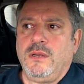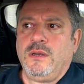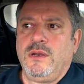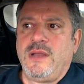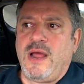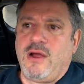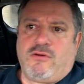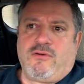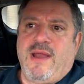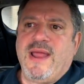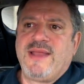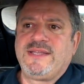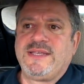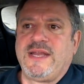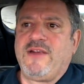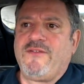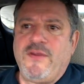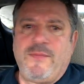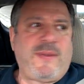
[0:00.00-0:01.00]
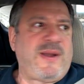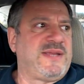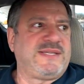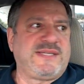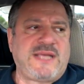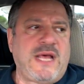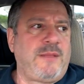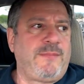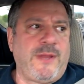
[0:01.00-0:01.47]
Now, granted,
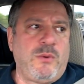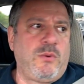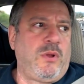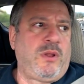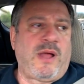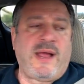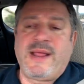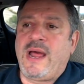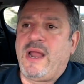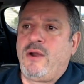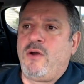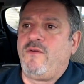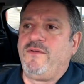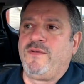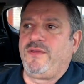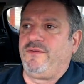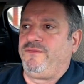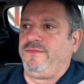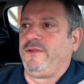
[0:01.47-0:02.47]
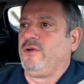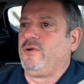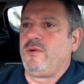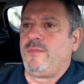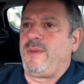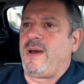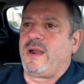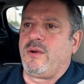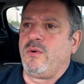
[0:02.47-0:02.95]
everybody's telling me, well, I got over the flu
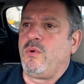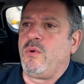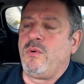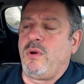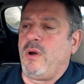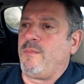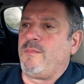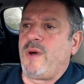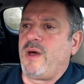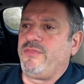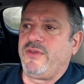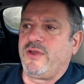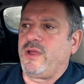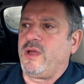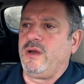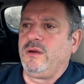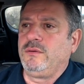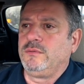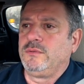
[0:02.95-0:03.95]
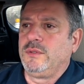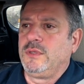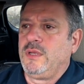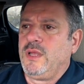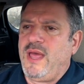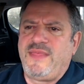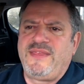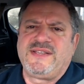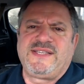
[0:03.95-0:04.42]
about a, a month ago.
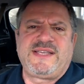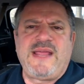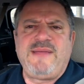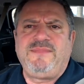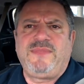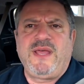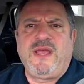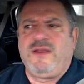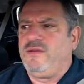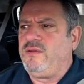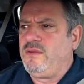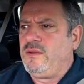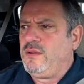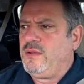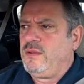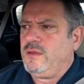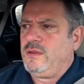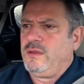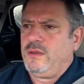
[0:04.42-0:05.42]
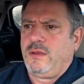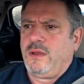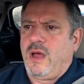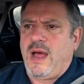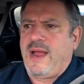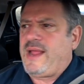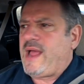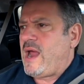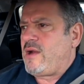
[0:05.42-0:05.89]
And the same thing.
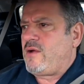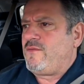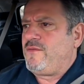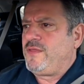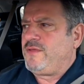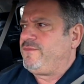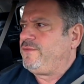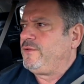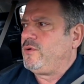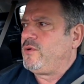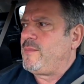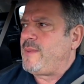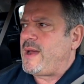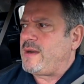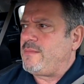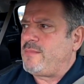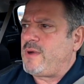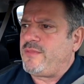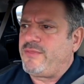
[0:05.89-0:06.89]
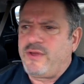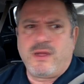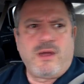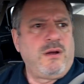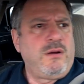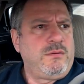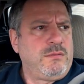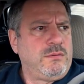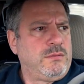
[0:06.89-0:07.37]
I got over the flu about a month
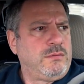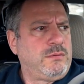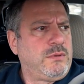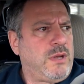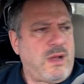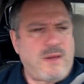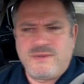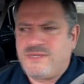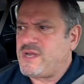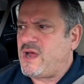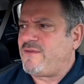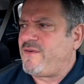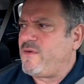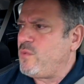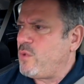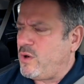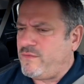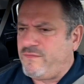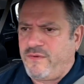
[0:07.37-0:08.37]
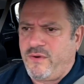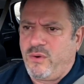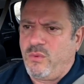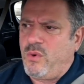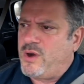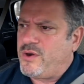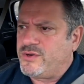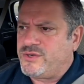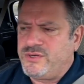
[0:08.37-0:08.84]
ago. I was off of work for
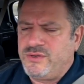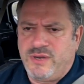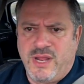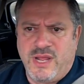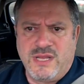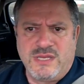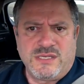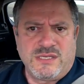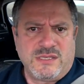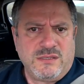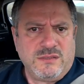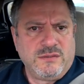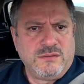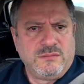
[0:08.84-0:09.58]
one or two days.